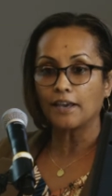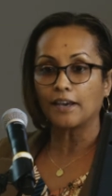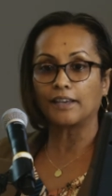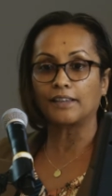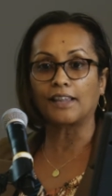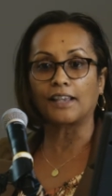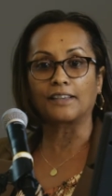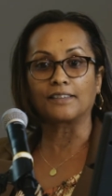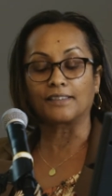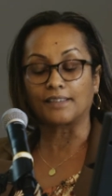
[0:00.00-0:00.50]

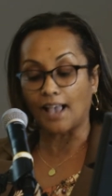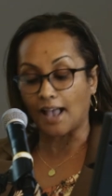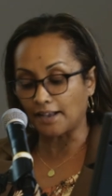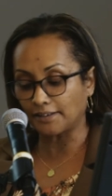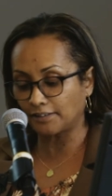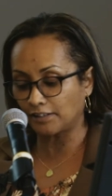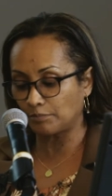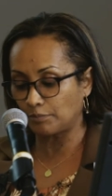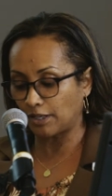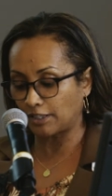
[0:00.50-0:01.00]
It
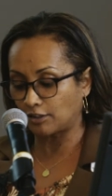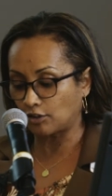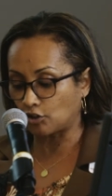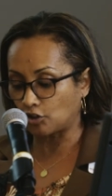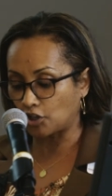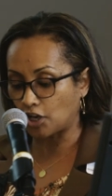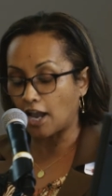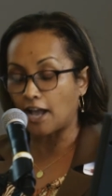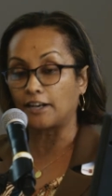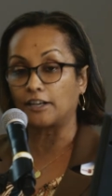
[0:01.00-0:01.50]
exacerbates
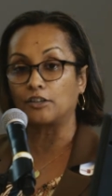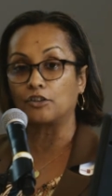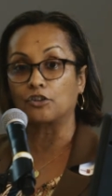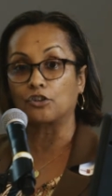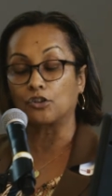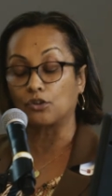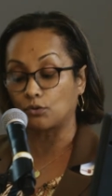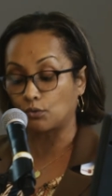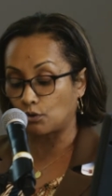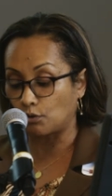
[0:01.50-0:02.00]

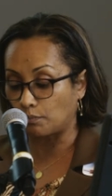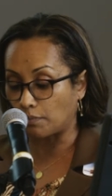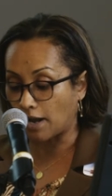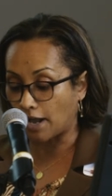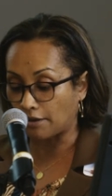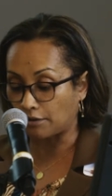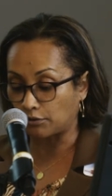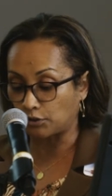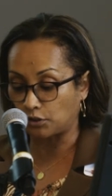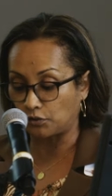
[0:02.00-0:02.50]
challenges to the
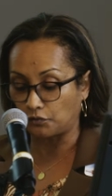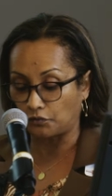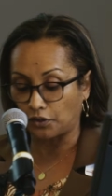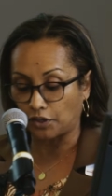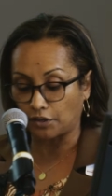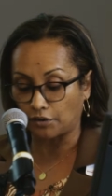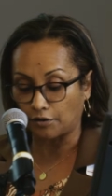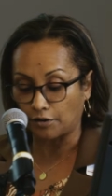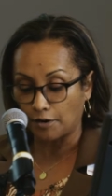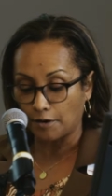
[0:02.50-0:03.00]

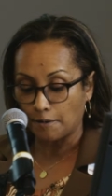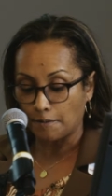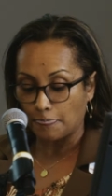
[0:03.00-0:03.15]
biosphere.